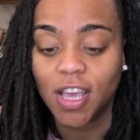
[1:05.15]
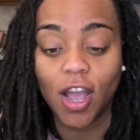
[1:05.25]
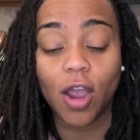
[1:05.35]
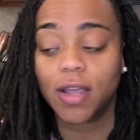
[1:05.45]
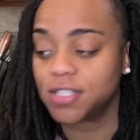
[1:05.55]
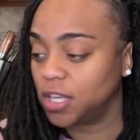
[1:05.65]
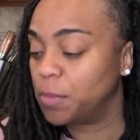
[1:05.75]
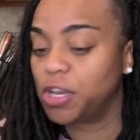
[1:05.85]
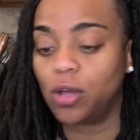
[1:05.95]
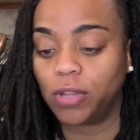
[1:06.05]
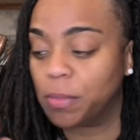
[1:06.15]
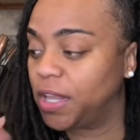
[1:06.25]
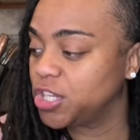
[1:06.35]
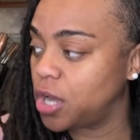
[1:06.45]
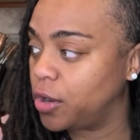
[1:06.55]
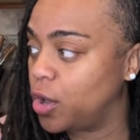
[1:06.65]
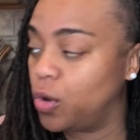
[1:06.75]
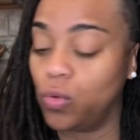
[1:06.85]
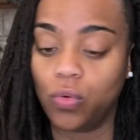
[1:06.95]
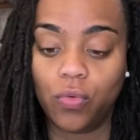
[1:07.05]
All right, so let me let y'all
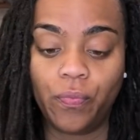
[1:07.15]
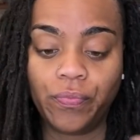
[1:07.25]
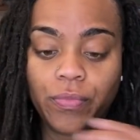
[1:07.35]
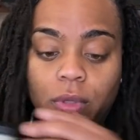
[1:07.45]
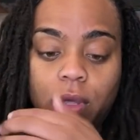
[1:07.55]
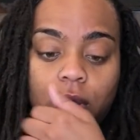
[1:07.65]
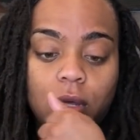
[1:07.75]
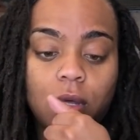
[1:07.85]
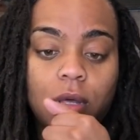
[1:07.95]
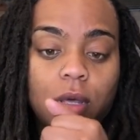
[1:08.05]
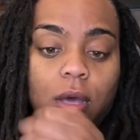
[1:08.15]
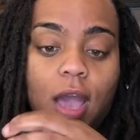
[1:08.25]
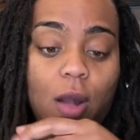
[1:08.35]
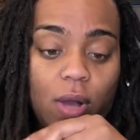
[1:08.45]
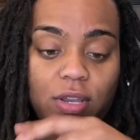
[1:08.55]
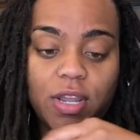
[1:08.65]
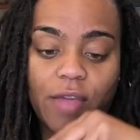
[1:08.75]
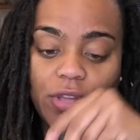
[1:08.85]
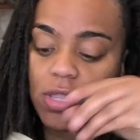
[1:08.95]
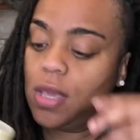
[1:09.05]
know how I did
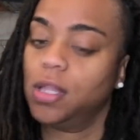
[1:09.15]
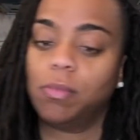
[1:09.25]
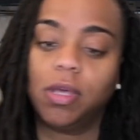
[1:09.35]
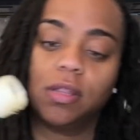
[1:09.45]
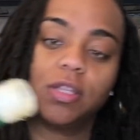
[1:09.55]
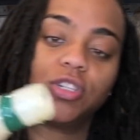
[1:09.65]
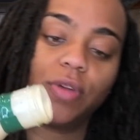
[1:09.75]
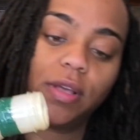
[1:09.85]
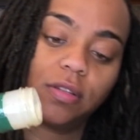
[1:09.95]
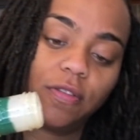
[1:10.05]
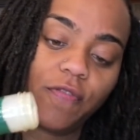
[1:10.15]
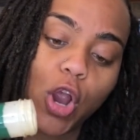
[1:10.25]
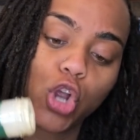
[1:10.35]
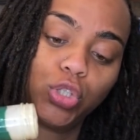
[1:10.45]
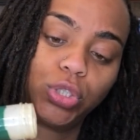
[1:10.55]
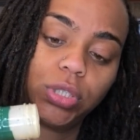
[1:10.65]
everything. Let me get this dressed first.